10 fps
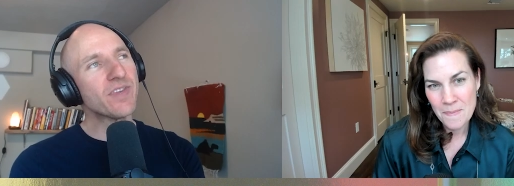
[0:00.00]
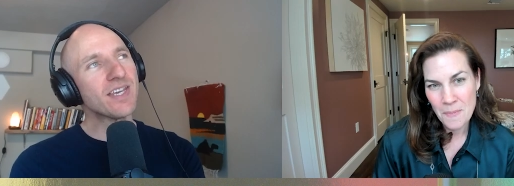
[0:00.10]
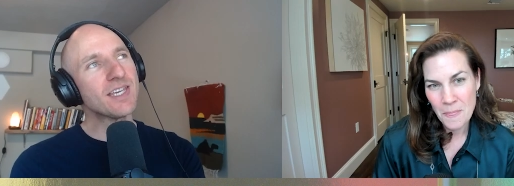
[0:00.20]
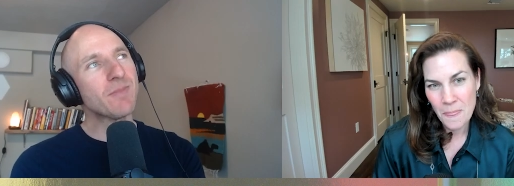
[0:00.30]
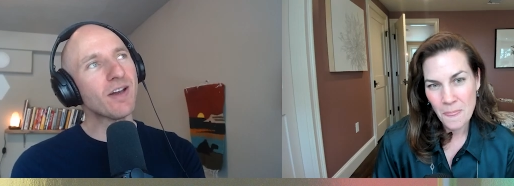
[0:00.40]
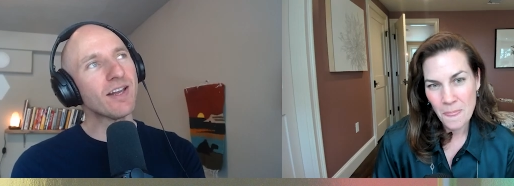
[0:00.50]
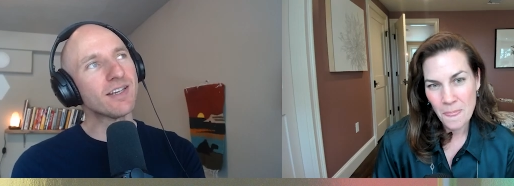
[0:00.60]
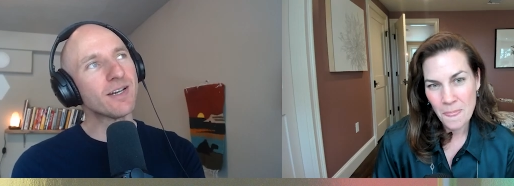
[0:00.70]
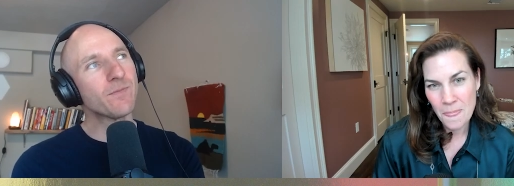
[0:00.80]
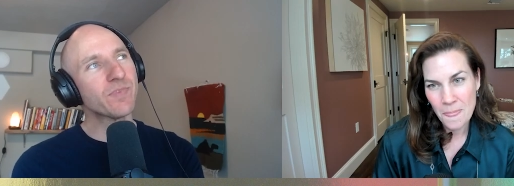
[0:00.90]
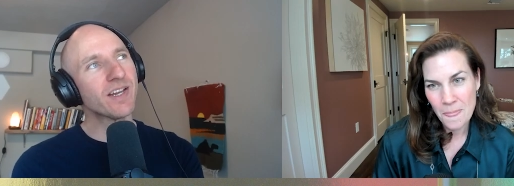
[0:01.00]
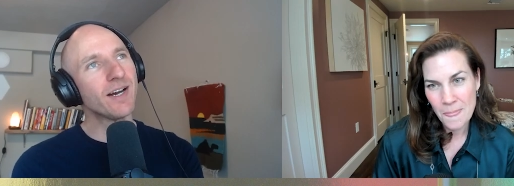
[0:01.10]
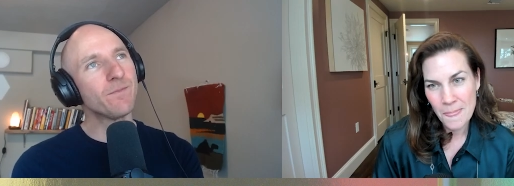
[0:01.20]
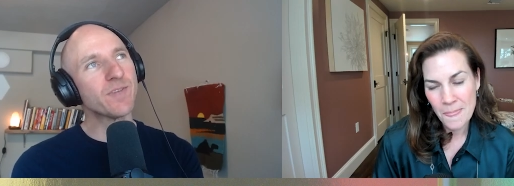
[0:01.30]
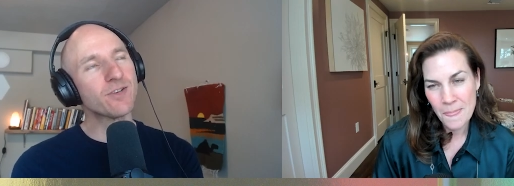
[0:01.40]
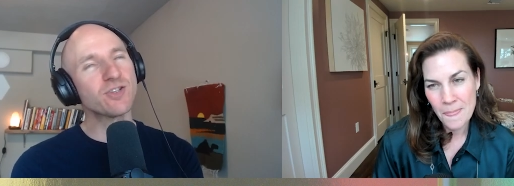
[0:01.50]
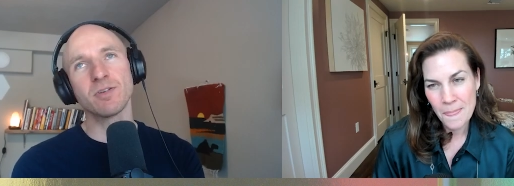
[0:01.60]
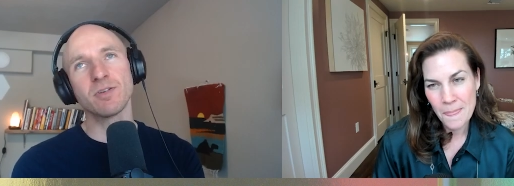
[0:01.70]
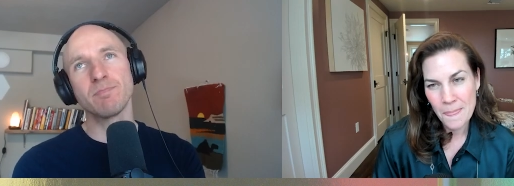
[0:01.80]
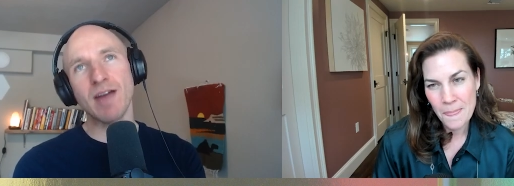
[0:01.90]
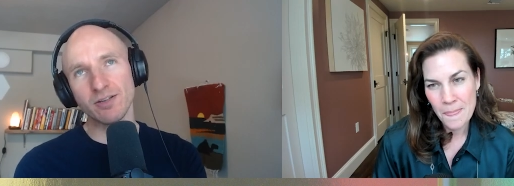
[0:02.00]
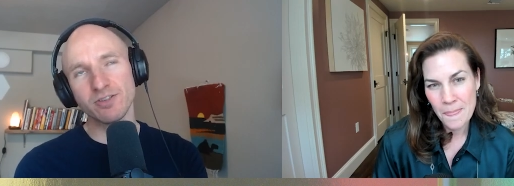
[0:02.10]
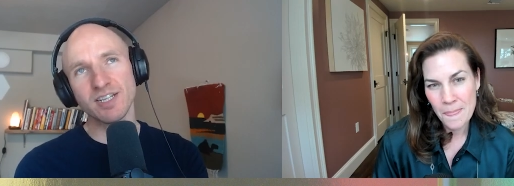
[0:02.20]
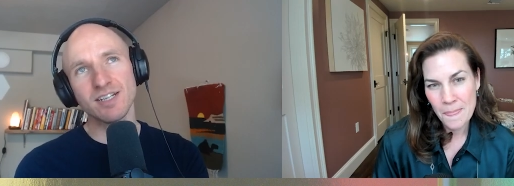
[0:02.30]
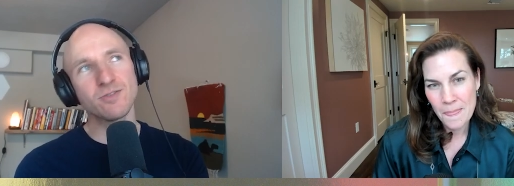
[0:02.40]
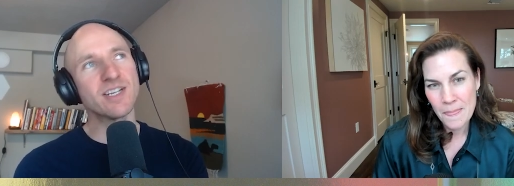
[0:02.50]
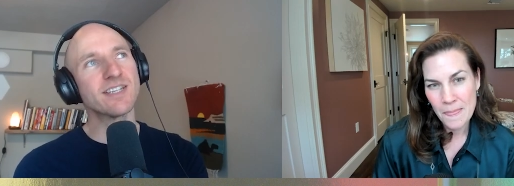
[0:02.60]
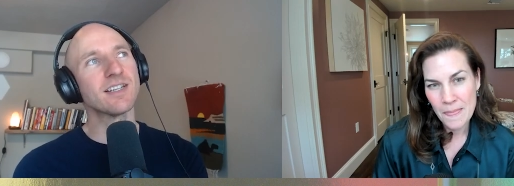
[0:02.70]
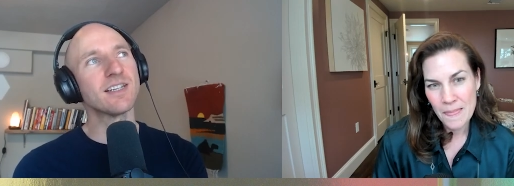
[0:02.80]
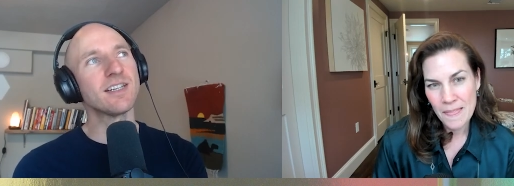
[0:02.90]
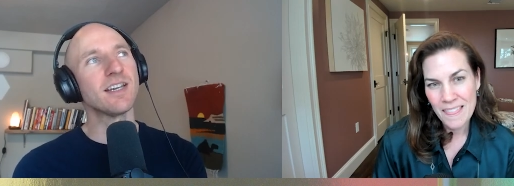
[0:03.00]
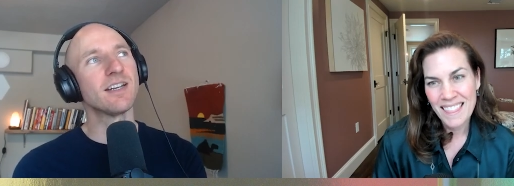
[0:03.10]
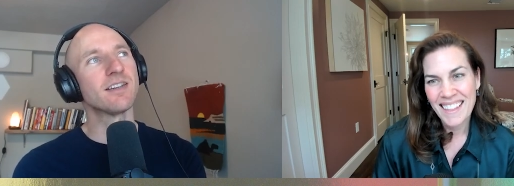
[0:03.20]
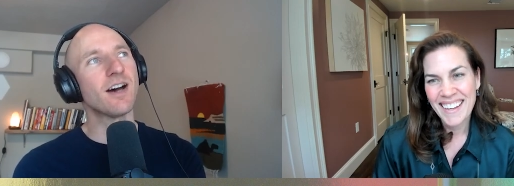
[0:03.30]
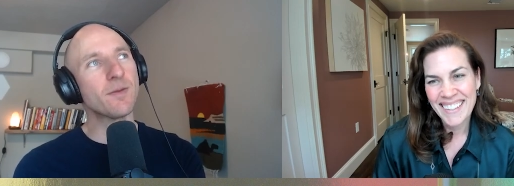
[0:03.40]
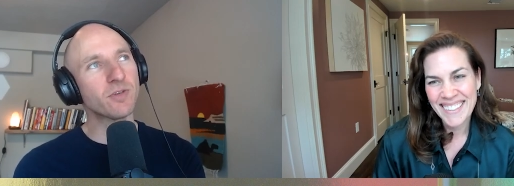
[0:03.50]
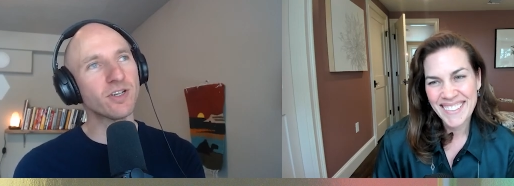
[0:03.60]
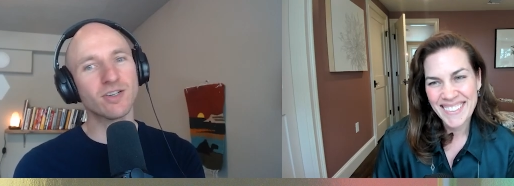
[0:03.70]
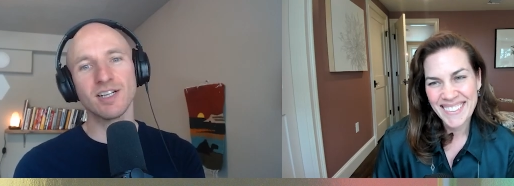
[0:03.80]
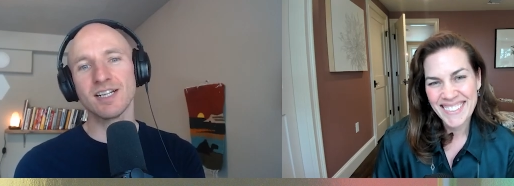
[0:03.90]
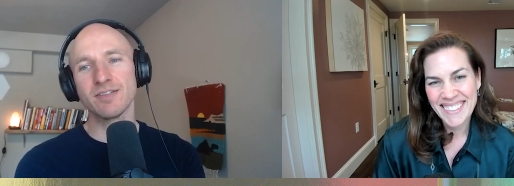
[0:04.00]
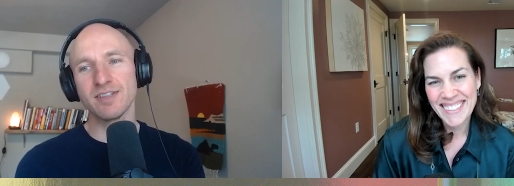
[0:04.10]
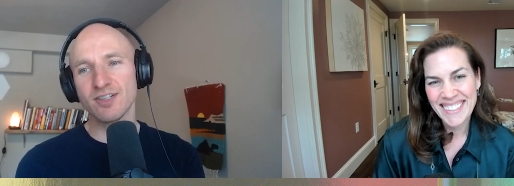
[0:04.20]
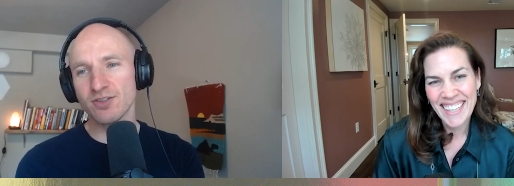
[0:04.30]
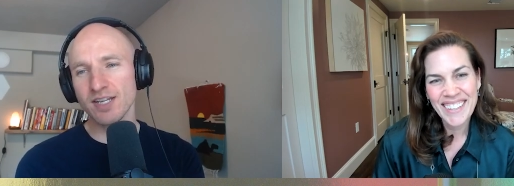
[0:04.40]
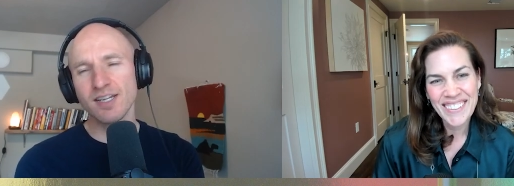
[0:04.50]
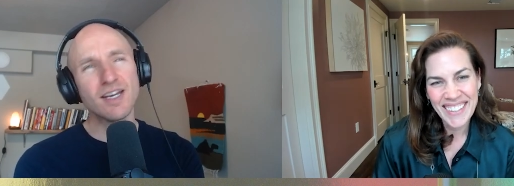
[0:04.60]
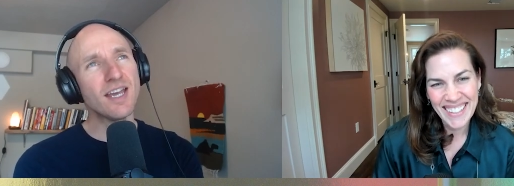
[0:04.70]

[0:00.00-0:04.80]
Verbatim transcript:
Speaker 1: thinking about like um, I was chatting with Mallun Yen recently and the Operator Collective, and it's oh, just oh, like great.